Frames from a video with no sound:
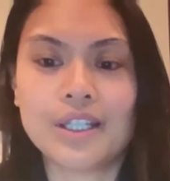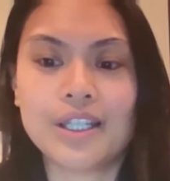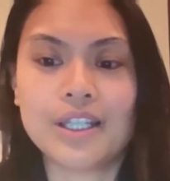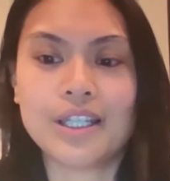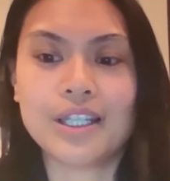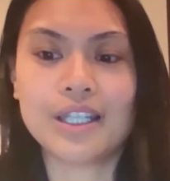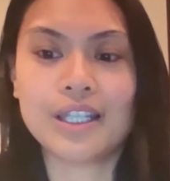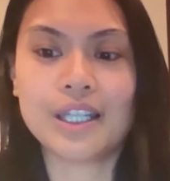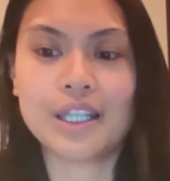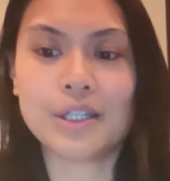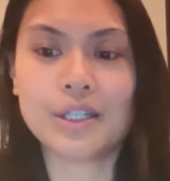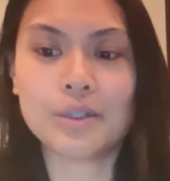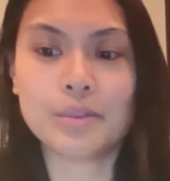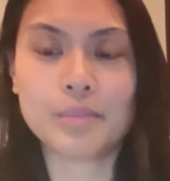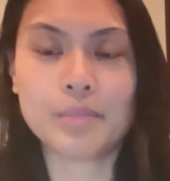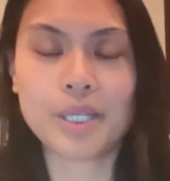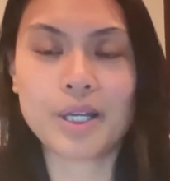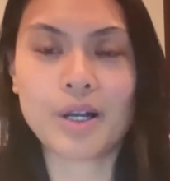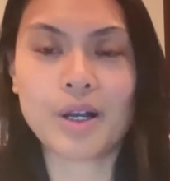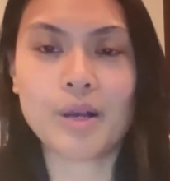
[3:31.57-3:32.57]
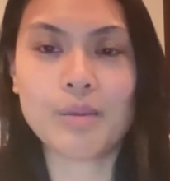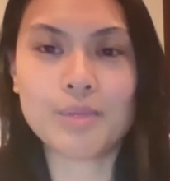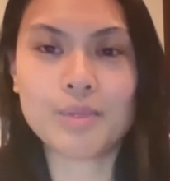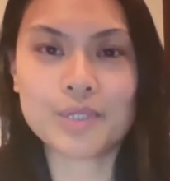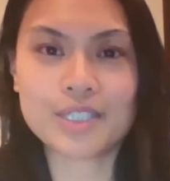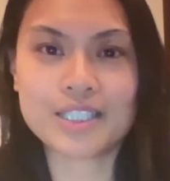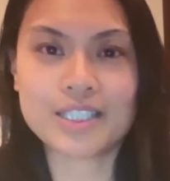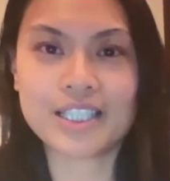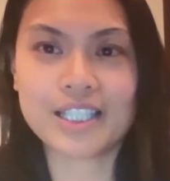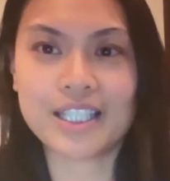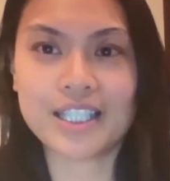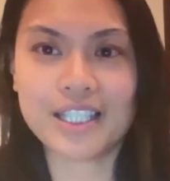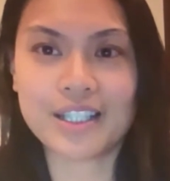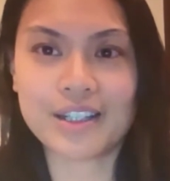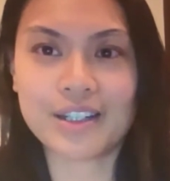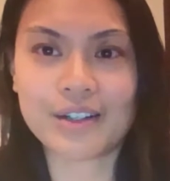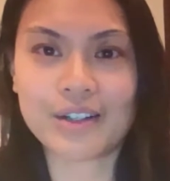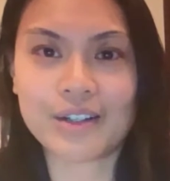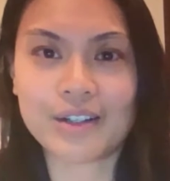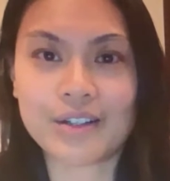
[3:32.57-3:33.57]
it'll be almost a
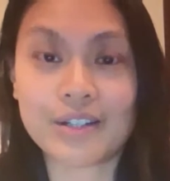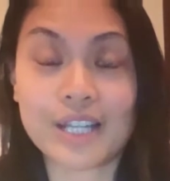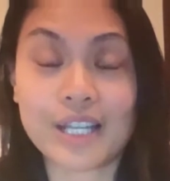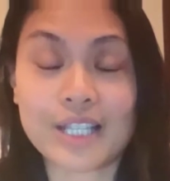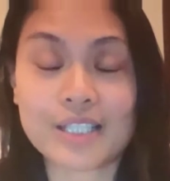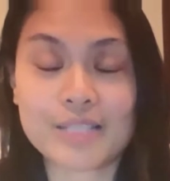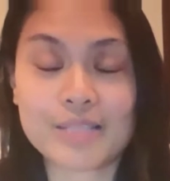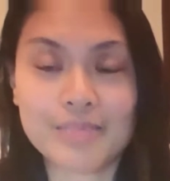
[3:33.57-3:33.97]
year next month.